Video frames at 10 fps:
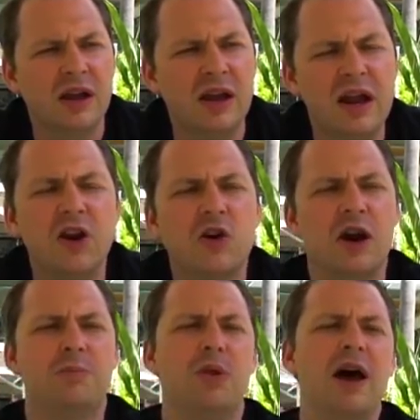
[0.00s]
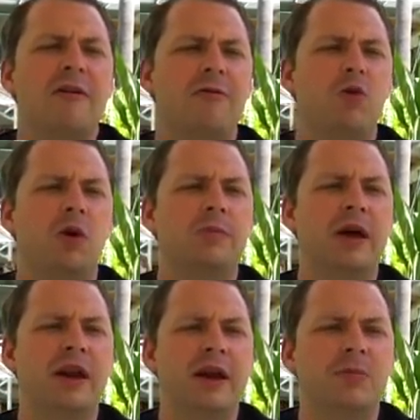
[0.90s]
an integrated platform
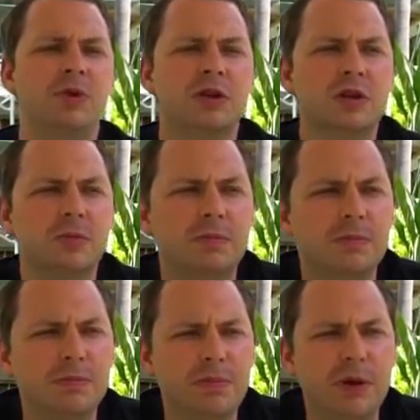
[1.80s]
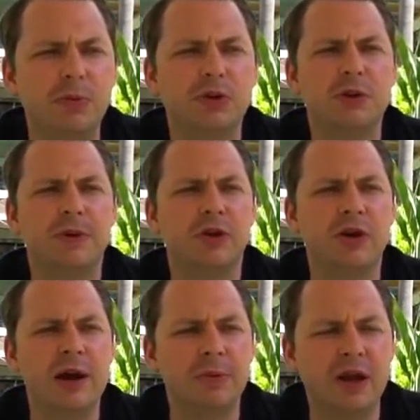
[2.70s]
that enables people to build
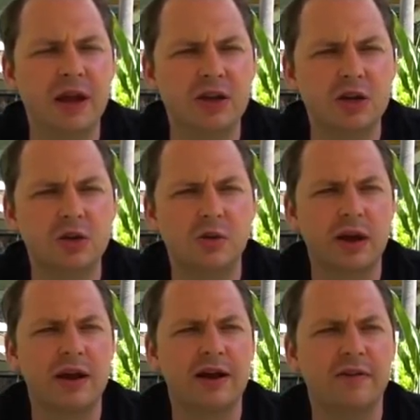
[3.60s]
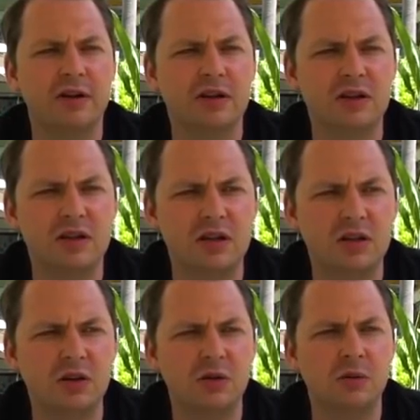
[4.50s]
their applications without having
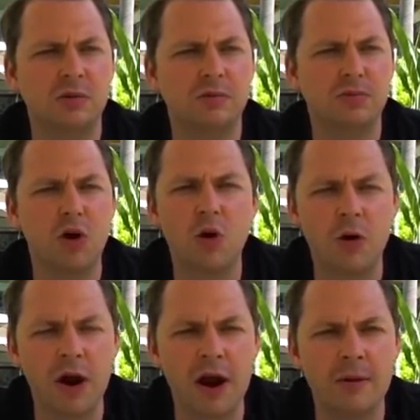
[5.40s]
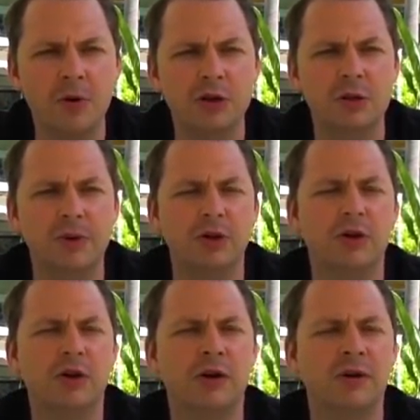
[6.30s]
to program or to build
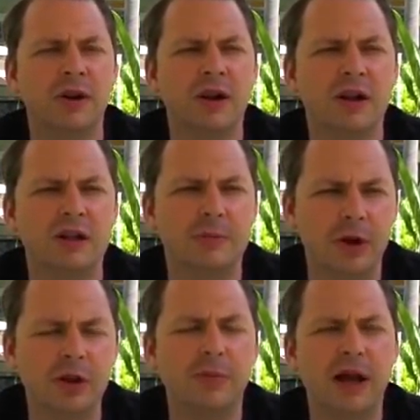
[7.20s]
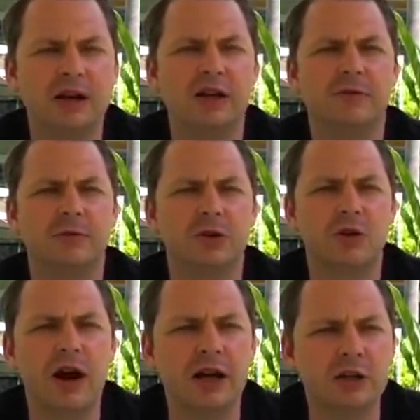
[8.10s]
their to build the blockchain from
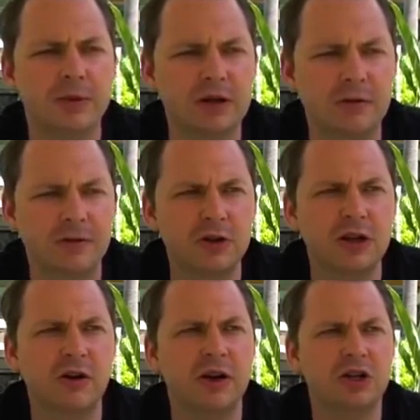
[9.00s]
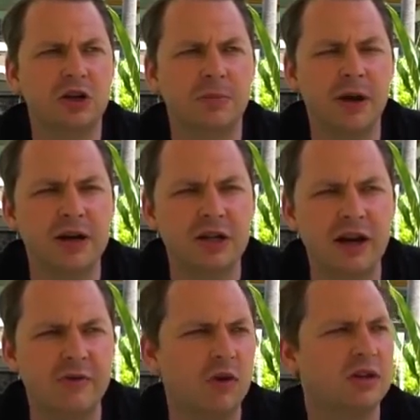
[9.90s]
scratch. Because the first generation of
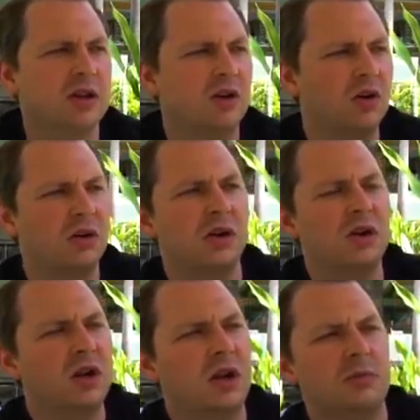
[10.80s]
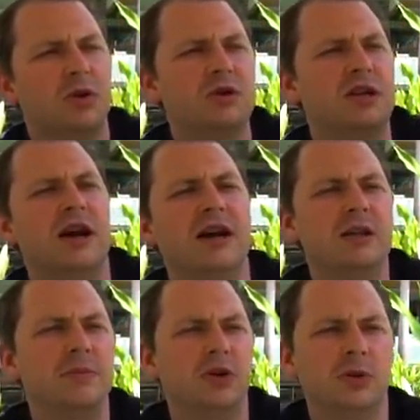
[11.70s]
blockchain, every single person had
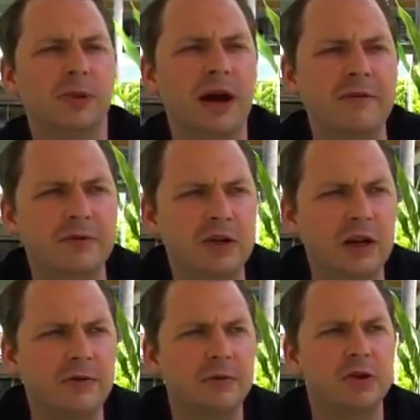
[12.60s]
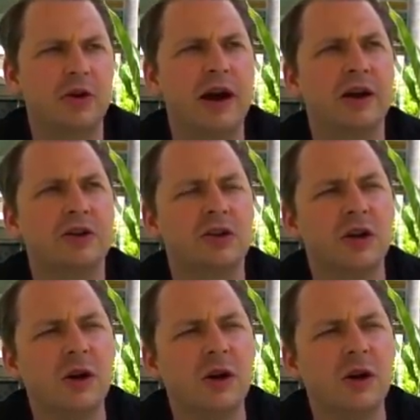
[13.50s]
to build their blockchain from scratch.